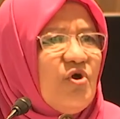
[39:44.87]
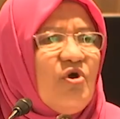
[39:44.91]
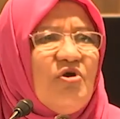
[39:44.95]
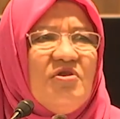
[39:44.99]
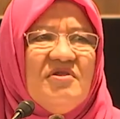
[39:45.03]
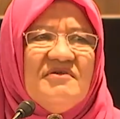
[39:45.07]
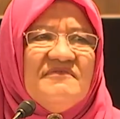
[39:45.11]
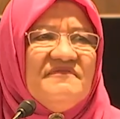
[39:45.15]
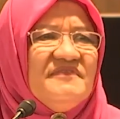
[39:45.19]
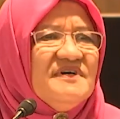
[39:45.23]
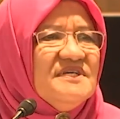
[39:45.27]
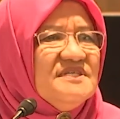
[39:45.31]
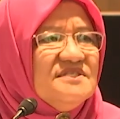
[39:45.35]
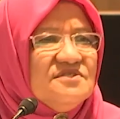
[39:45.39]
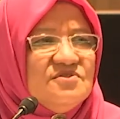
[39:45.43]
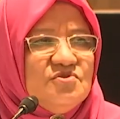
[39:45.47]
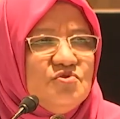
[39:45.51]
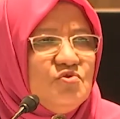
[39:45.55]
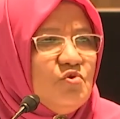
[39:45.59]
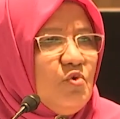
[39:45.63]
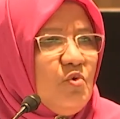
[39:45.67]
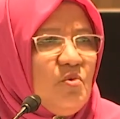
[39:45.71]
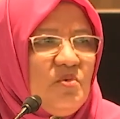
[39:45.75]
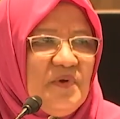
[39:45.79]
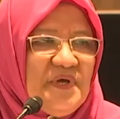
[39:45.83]
All of us
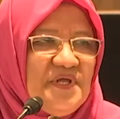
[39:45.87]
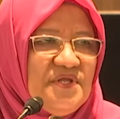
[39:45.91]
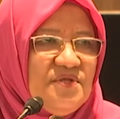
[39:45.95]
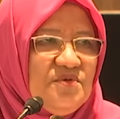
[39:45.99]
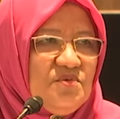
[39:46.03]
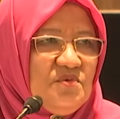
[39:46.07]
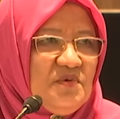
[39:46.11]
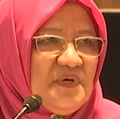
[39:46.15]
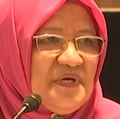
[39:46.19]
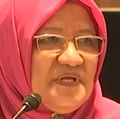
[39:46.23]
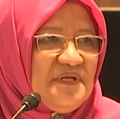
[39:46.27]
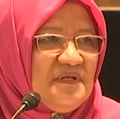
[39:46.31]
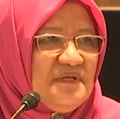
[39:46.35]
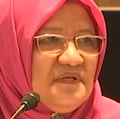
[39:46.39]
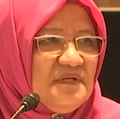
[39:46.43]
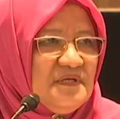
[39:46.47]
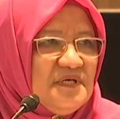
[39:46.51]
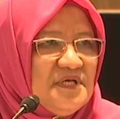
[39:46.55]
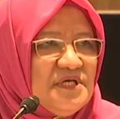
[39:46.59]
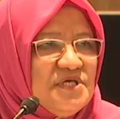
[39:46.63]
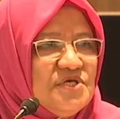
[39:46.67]
know what you want.